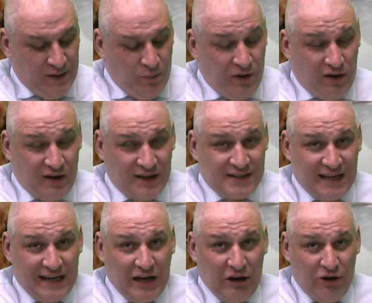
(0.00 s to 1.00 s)
We are going to
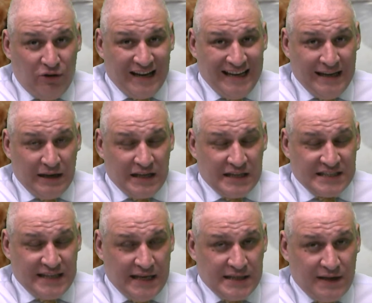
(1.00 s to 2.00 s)
take a look and
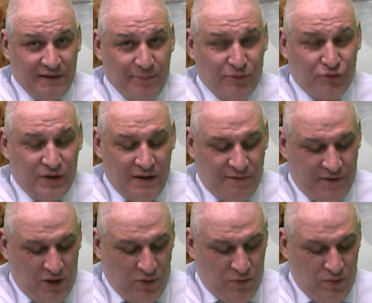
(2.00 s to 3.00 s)
extensively
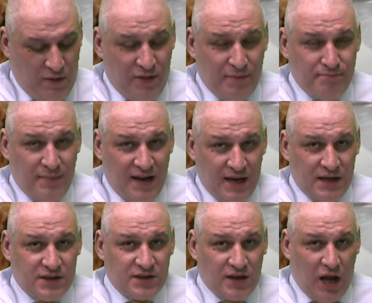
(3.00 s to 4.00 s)
preview the
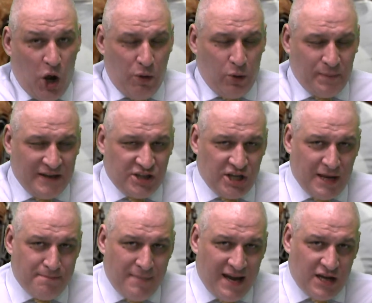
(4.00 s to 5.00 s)
Mares
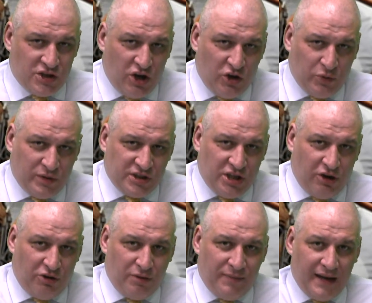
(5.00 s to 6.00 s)
OLBG Mares Hurdle at
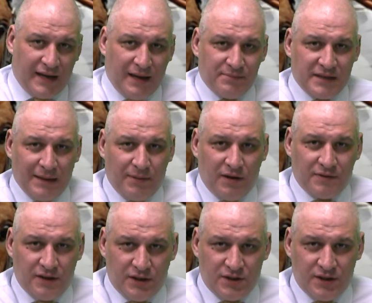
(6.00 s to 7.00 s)
Cheltenham. That comes up
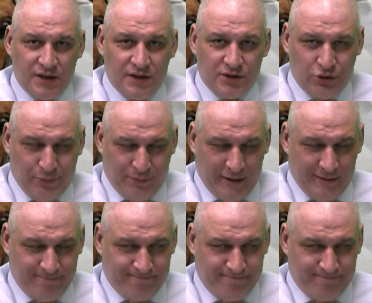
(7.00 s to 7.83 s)
after this short break.